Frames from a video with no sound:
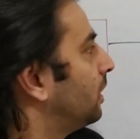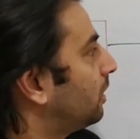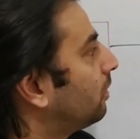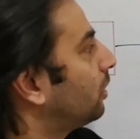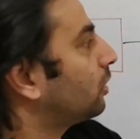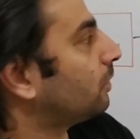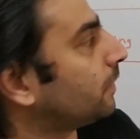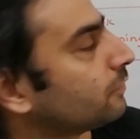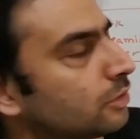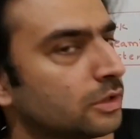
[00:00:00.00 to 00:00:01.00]
Now, on top
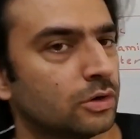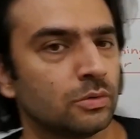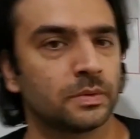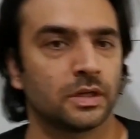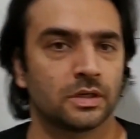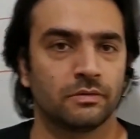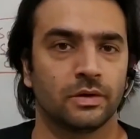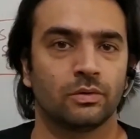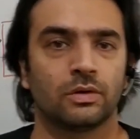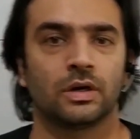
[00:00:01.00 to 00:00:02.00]
of those Hadoop cluster,
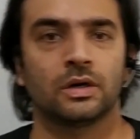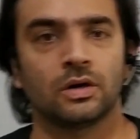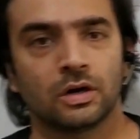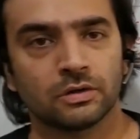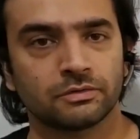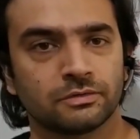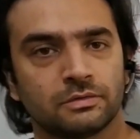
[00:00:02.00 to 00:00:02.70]
we could run a lot of